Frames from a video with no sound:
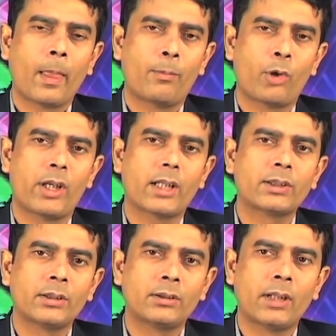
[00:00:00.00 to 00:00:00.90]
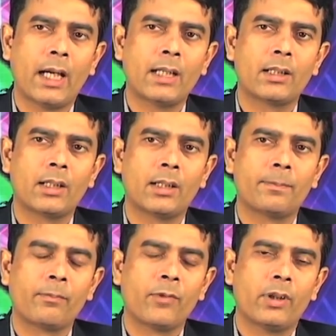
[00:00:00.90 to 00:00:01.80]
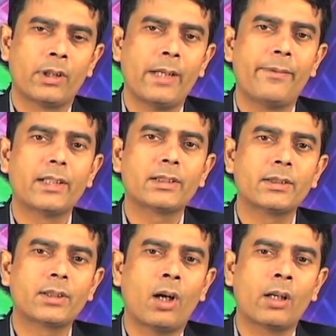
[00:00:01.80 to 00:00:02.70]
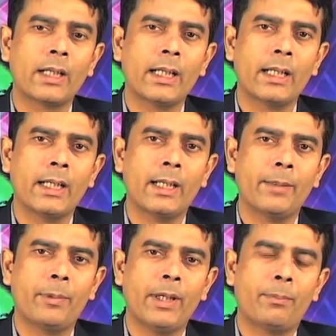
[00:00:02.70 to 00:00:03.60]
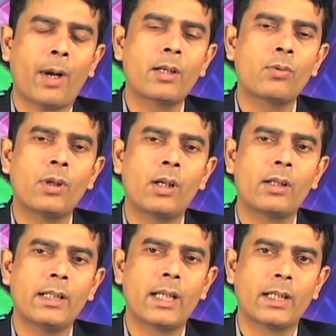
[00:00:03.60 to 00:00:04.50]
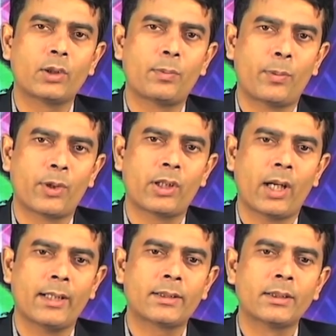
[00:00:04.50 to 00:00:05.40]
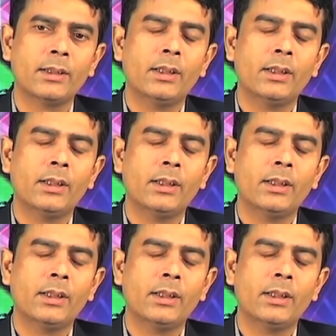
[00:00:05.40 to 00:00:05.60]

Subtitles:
protection and deliberations on a particular intellectual property rights.